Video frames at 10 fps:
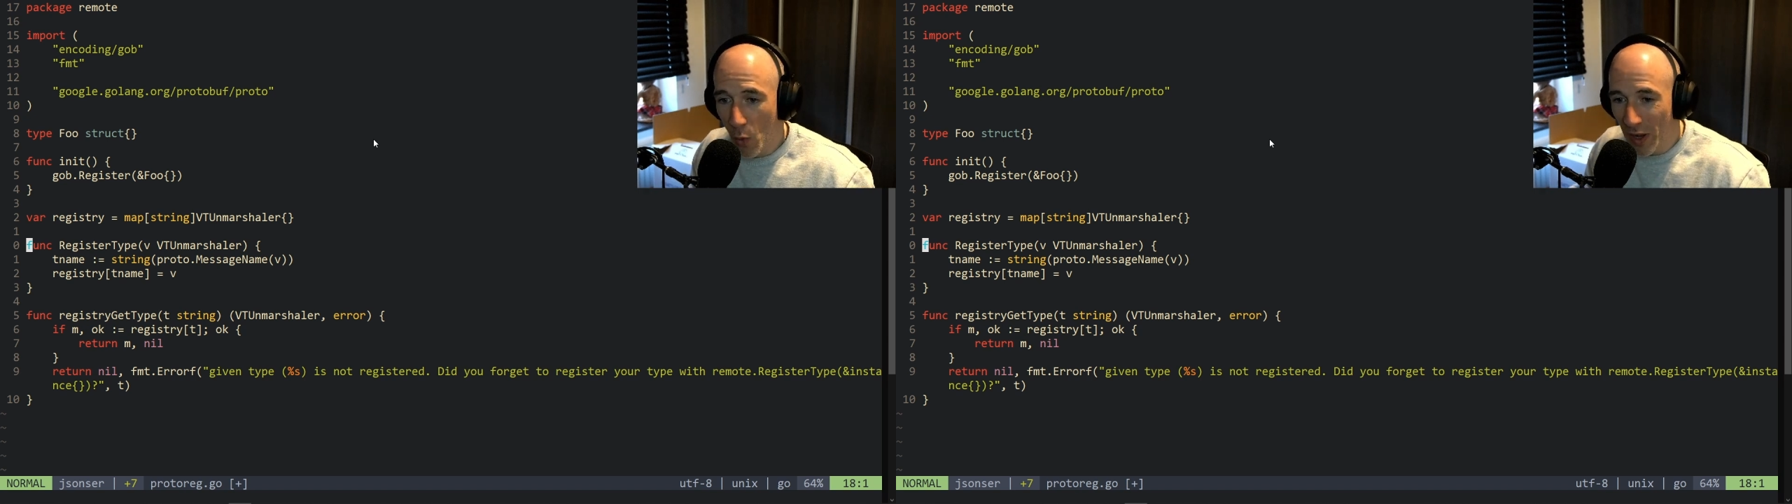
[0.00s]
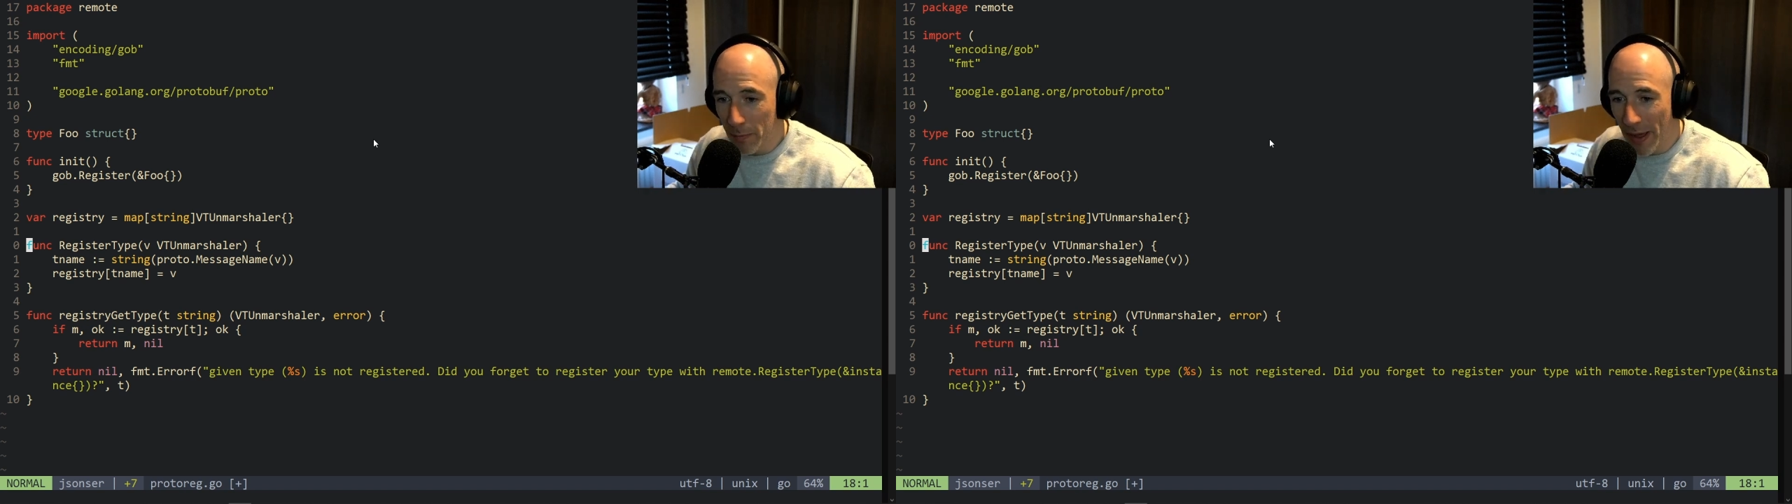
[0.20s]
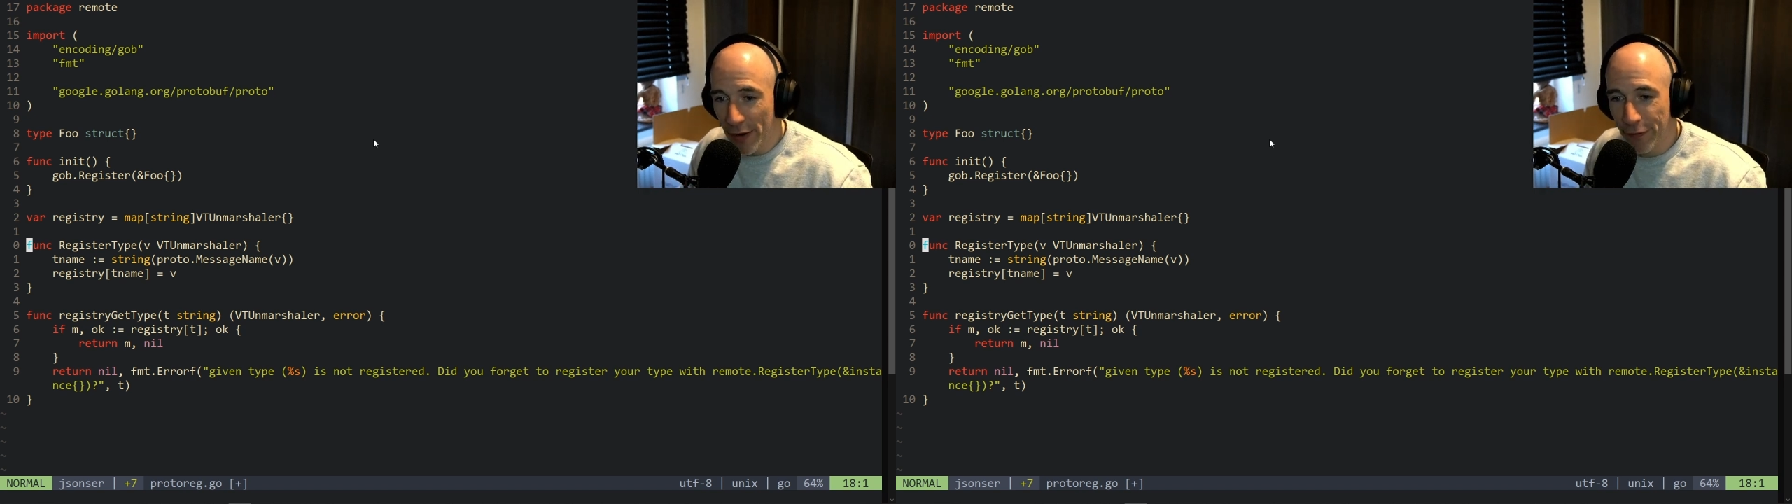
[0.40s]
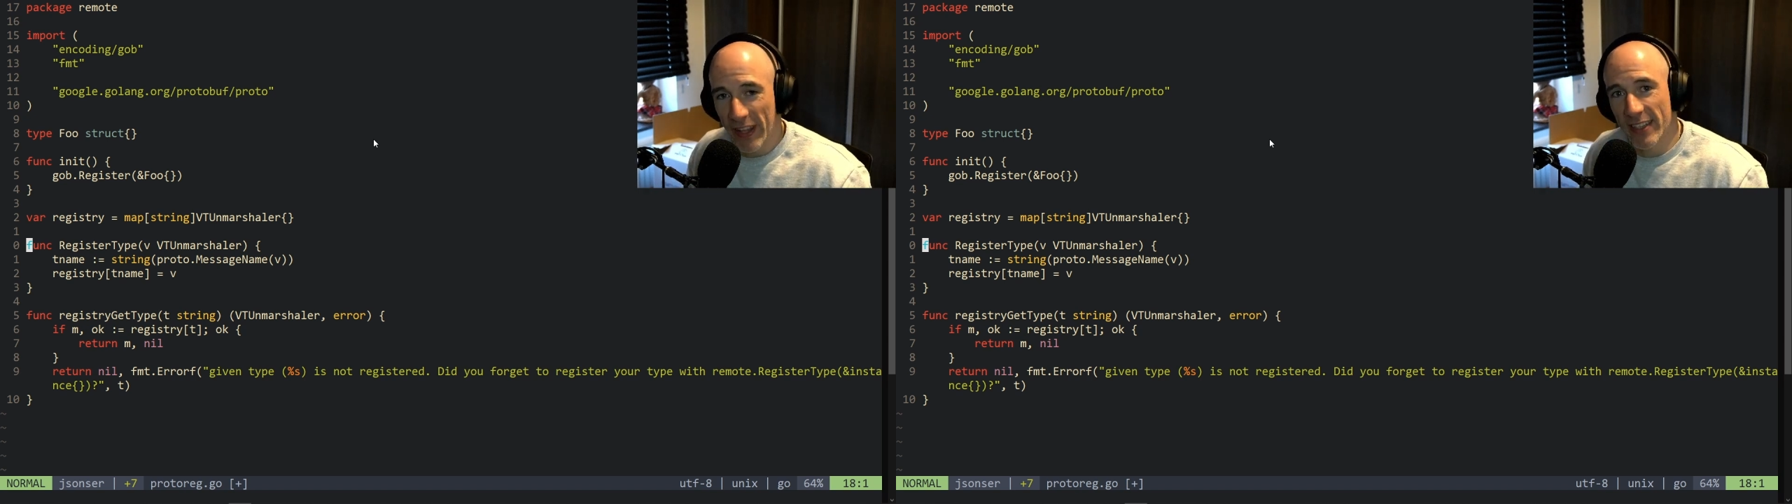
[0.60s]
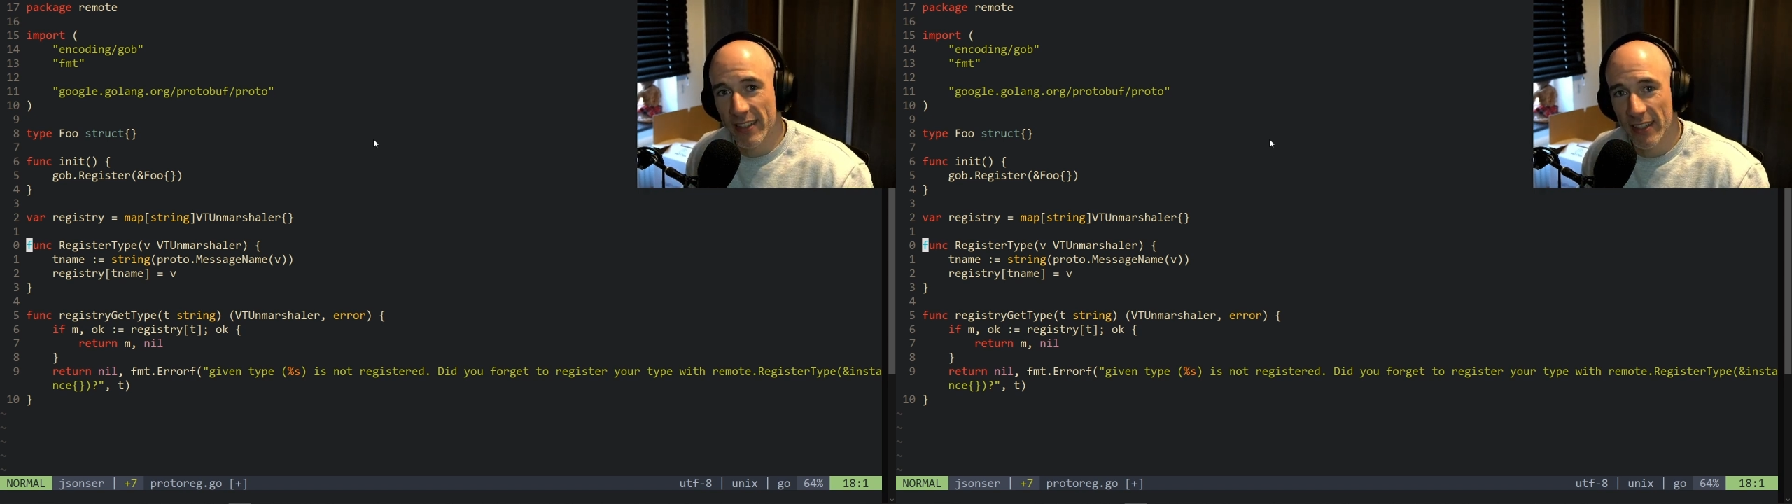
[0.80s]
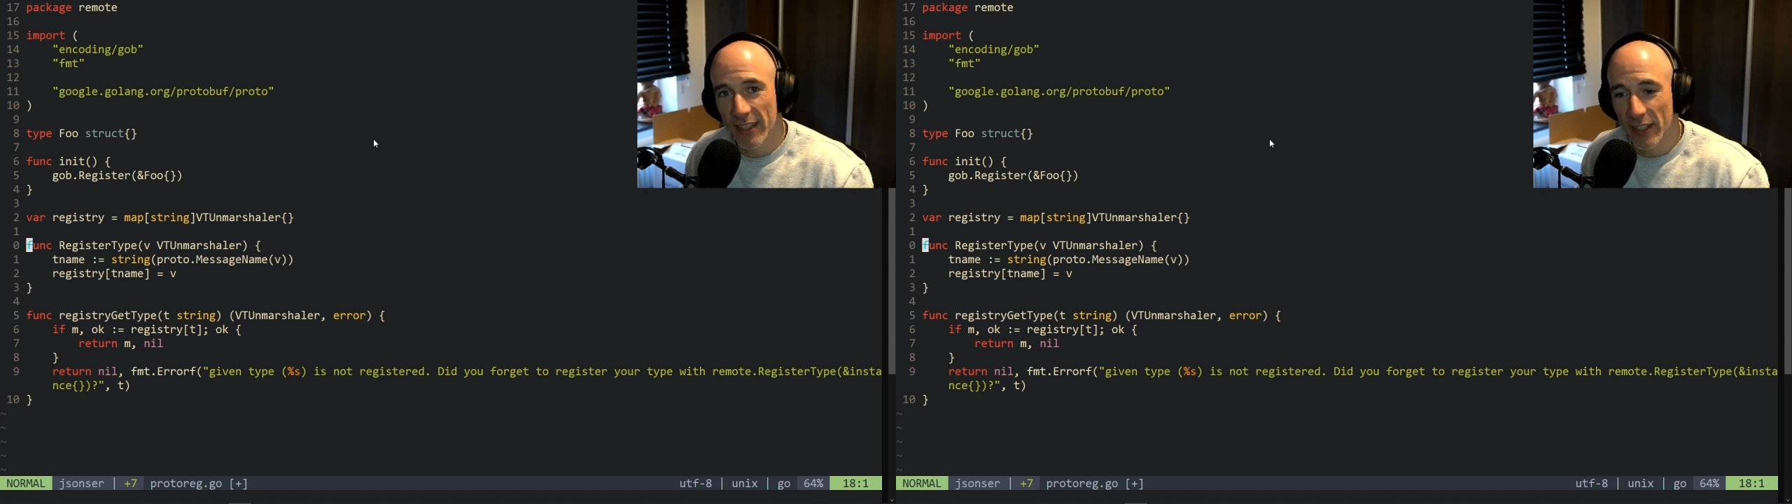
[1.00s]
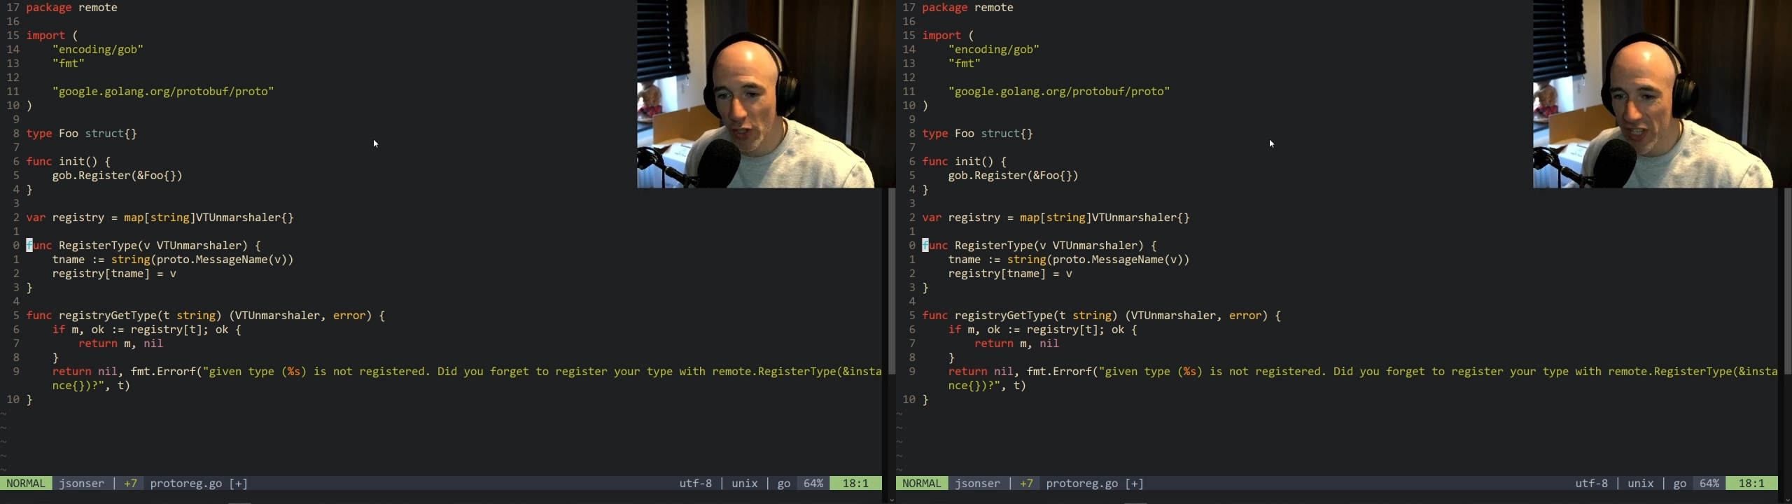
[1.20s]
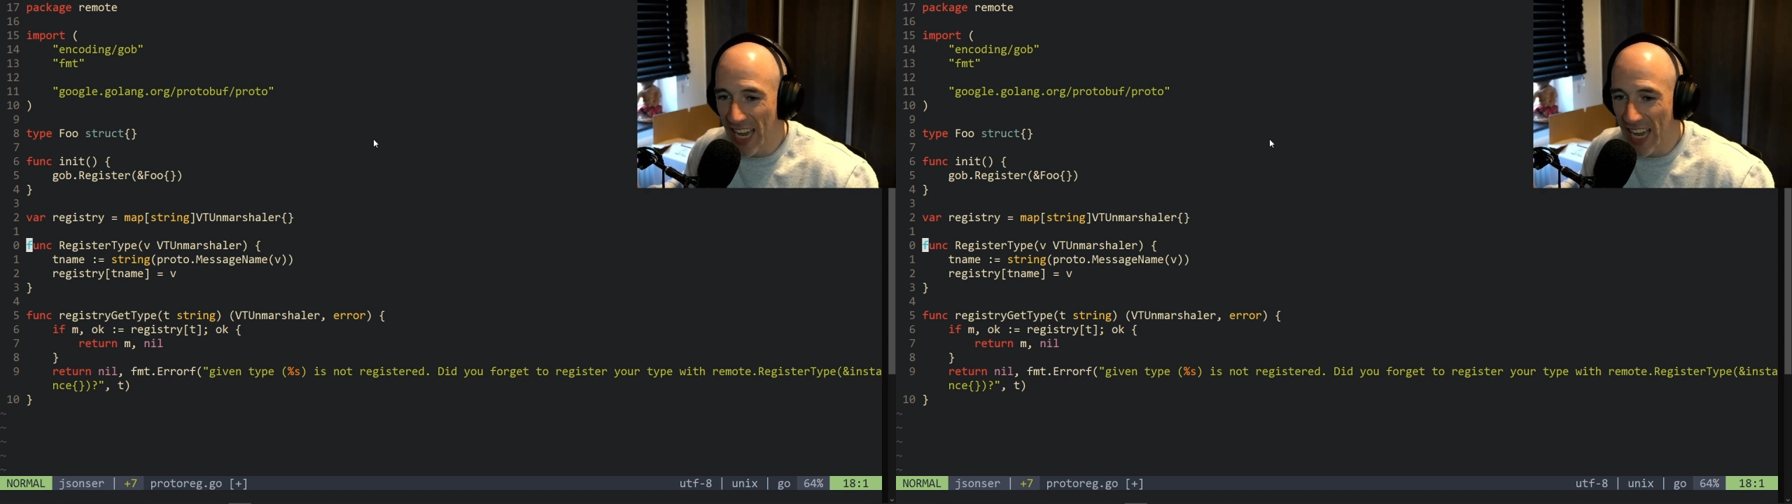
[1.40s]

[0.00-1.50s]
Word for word: What benefit does